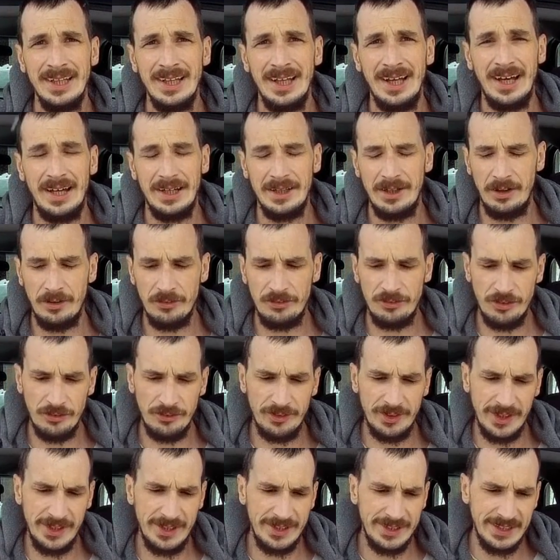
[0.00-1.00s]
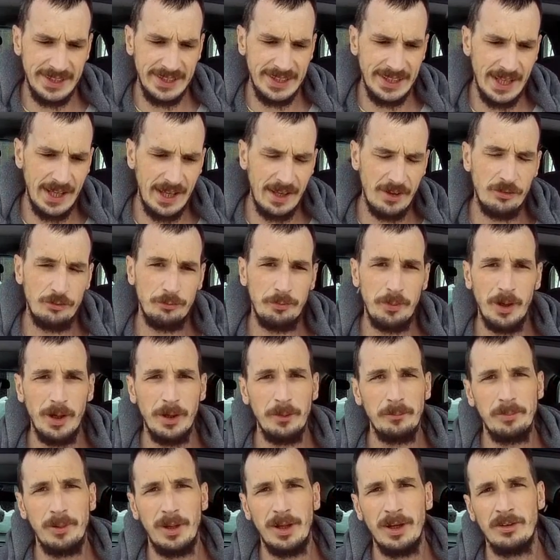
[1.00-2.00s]
I also did the spark
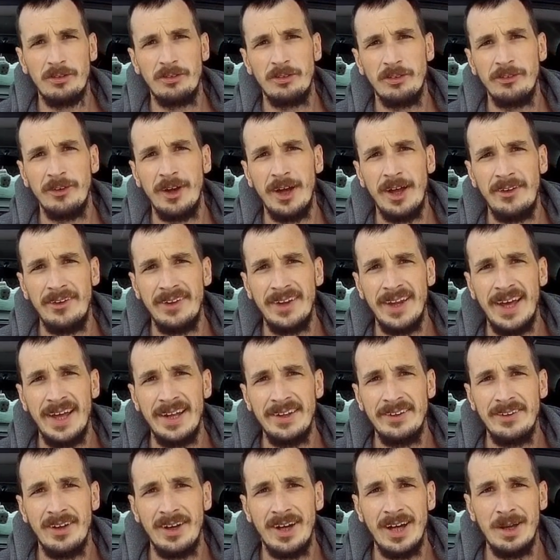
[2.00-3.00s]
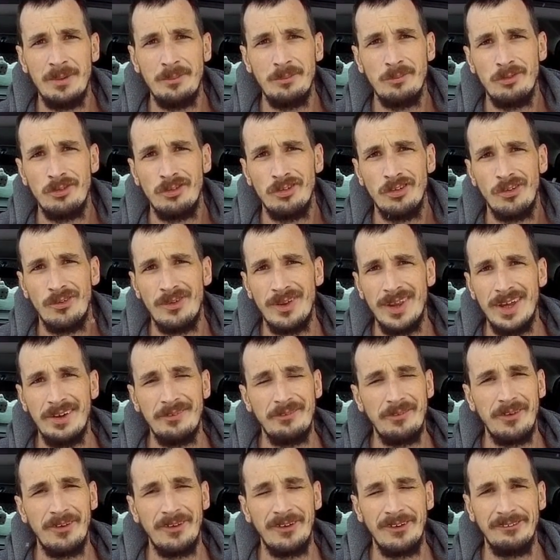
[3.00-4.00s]
plugs around that time, so they
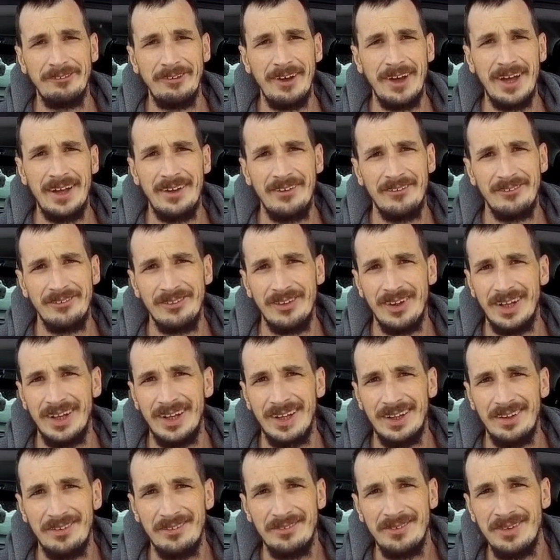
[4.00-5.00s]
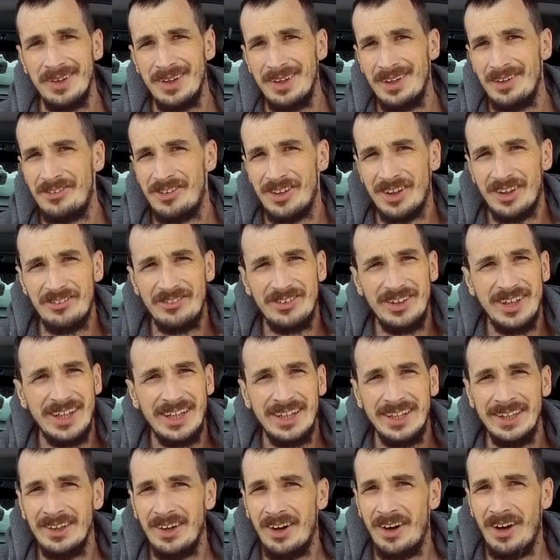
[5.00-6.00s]
were around
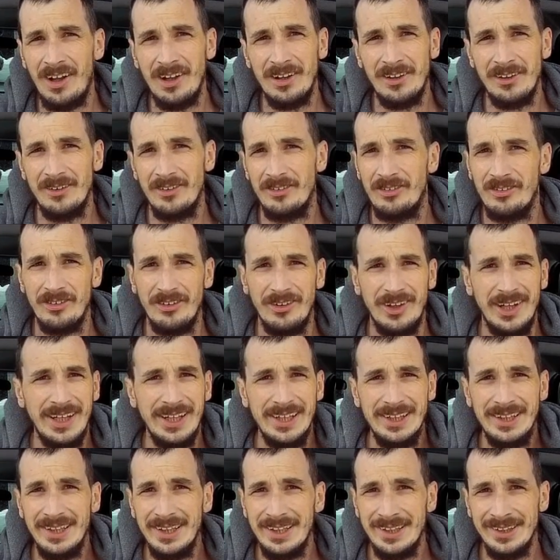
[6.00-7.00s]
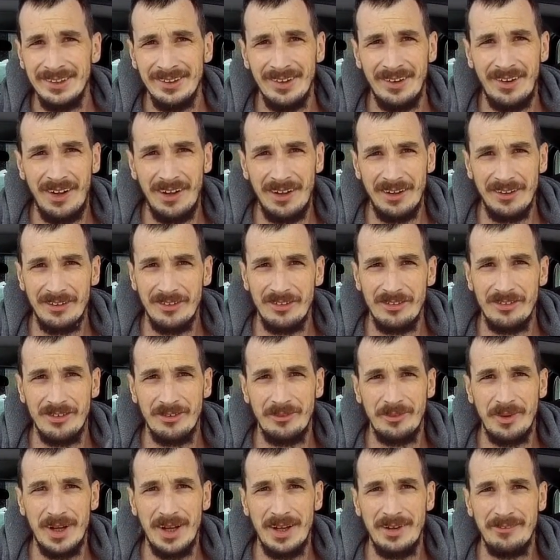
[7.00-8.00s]
$16 or $18 or
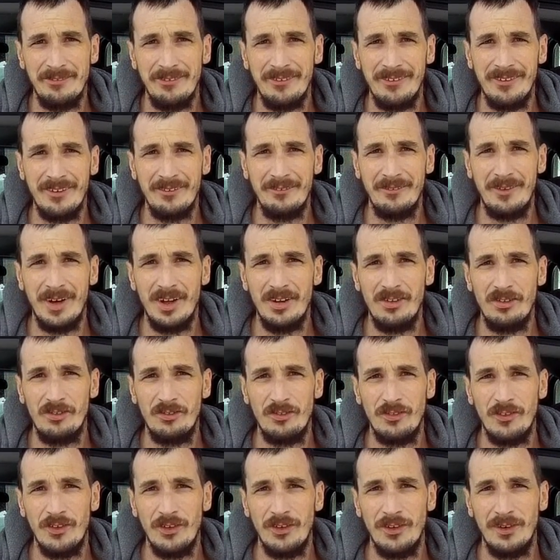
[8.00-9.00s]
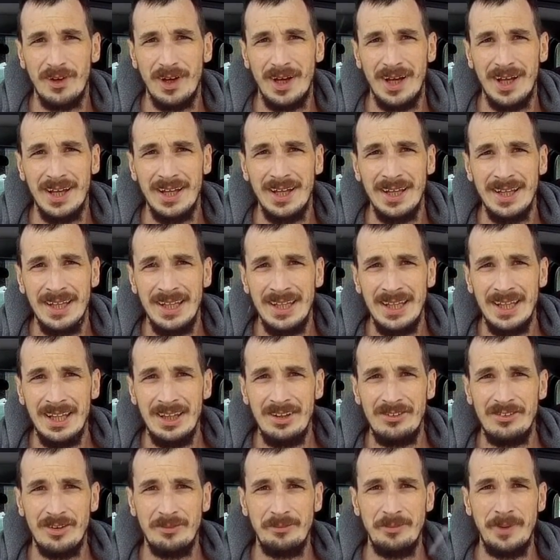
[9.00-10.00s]
whatever it was for
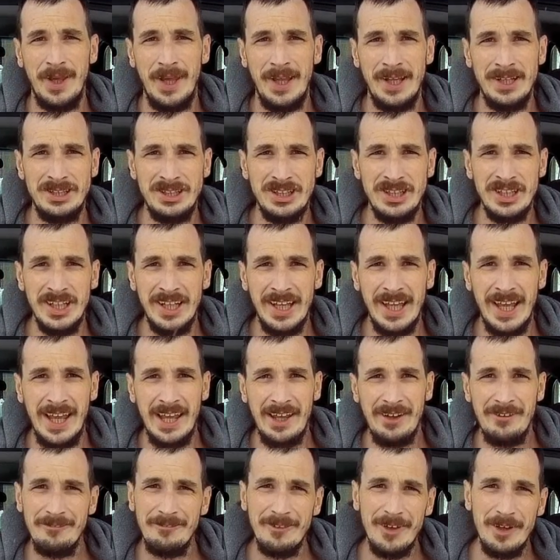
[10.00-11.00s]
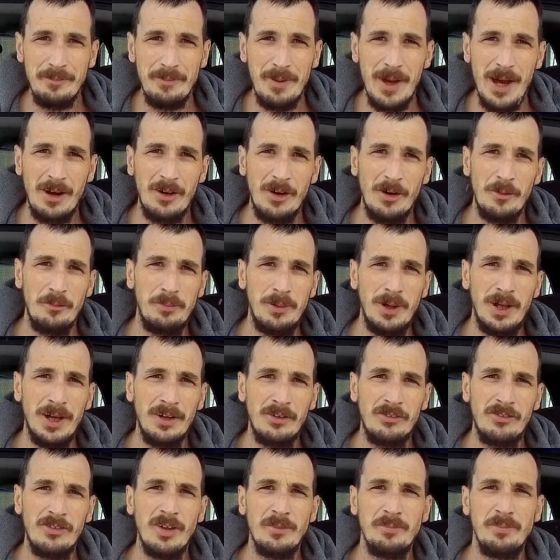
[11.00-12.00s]
some NGK V-Power
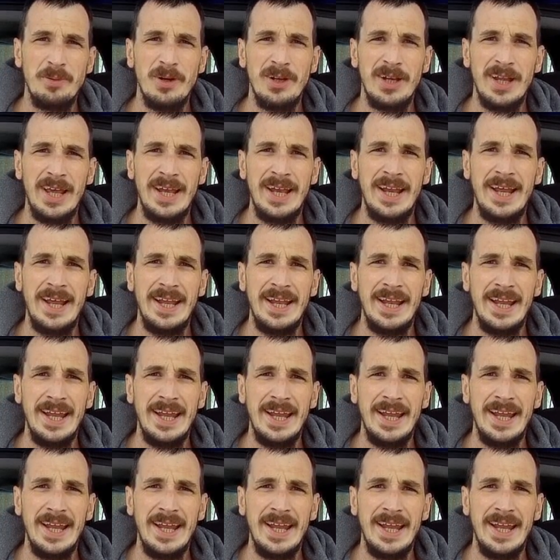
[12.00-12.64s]
plugs I put in it.